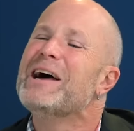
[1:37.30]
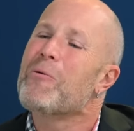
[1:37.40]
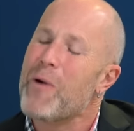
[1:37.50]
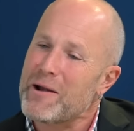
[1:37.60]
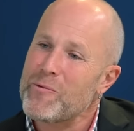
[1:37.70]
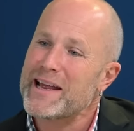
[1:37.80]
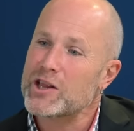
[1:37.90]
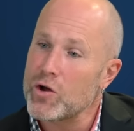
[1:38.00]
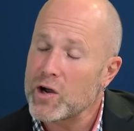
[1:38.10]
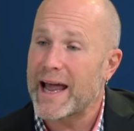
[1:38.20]
When we
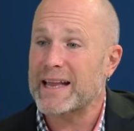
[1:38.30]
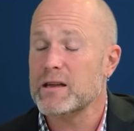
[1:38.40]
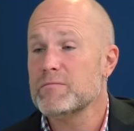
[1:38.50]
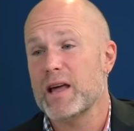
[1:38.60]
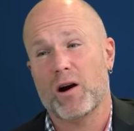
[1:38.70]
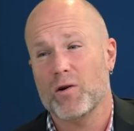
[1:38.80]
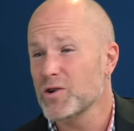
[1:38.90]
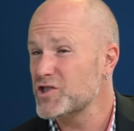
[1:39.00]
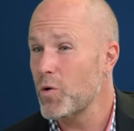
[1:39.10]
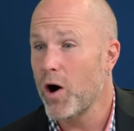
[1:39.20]
look at them, they are
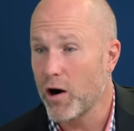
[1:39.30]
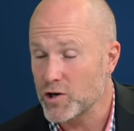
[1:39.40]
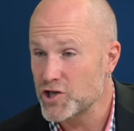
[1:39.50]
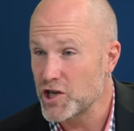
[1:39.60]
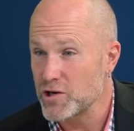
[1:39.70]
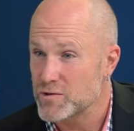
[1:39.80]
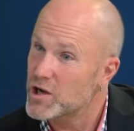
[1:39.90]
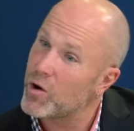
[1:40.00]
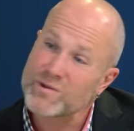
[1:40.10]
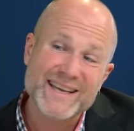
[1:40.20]
also hard to use.
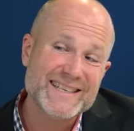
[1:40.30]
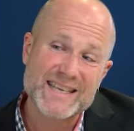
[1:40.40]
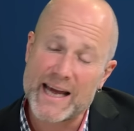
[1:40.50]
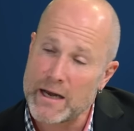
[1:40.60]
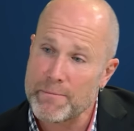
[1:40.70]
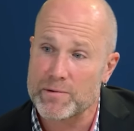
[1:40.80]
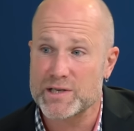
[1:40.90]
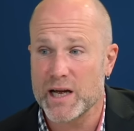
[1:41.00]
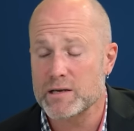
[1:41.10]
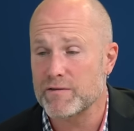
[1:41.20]
Only
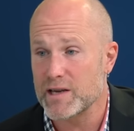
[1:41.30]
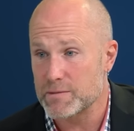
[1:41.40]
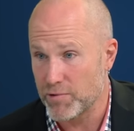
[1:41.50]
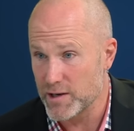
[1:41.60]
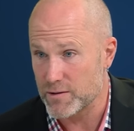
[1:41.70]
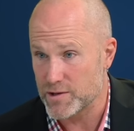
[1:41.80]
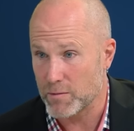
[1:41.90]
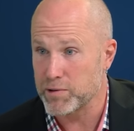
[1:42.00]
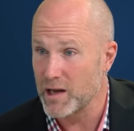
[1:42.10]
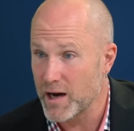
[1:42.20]
10% of these printers are
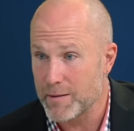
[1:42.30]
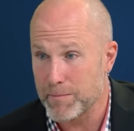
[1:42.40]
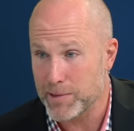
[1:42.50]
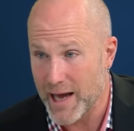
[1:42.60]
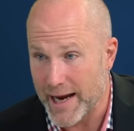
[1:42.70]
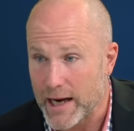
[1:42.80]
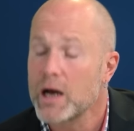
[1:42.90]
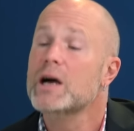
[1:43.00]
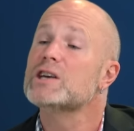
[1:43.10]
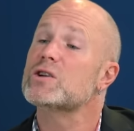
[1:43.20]
plug and play,
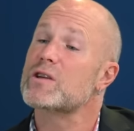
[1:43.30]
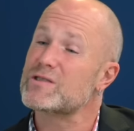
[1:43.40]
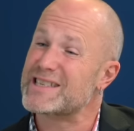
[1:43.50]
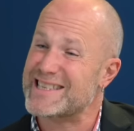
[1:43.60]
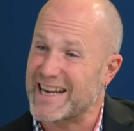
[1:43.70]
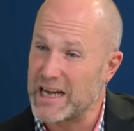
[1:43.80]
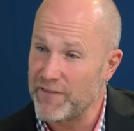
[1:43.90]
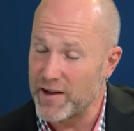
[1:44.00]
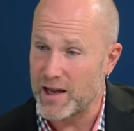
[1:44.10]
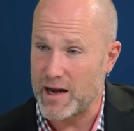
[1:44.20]
so there's a
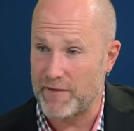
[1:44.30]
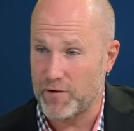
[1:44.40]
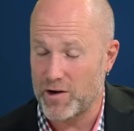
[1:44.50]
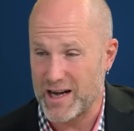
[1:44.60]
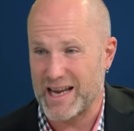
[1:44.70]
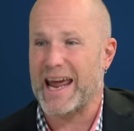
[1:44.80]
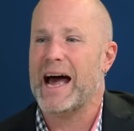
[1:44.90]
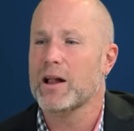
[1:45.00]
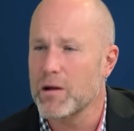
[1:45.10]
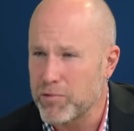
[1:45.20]
significant effort in
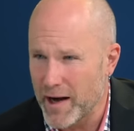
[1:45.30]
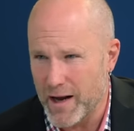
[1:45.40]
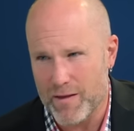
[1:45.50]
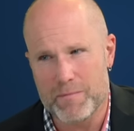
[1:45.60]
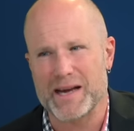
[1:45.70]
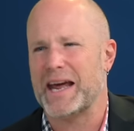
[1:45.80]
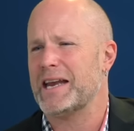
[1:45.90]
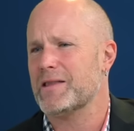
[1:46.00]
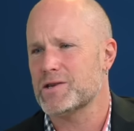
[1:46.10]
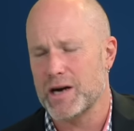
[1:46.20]
calibrating them and
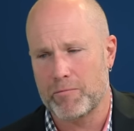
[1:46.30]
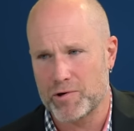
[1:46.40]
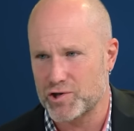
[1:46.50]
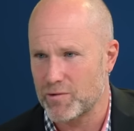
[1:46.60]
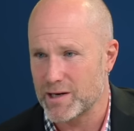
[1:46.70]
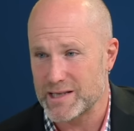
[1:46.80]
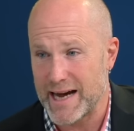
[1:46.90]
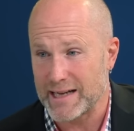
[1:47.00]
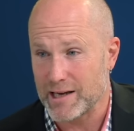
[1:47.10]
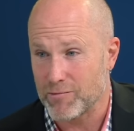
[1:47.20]
getting the temperature
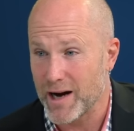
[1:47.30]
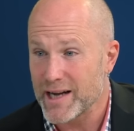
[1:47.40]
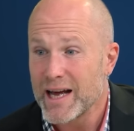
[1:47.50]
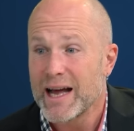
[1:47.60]
exactly right.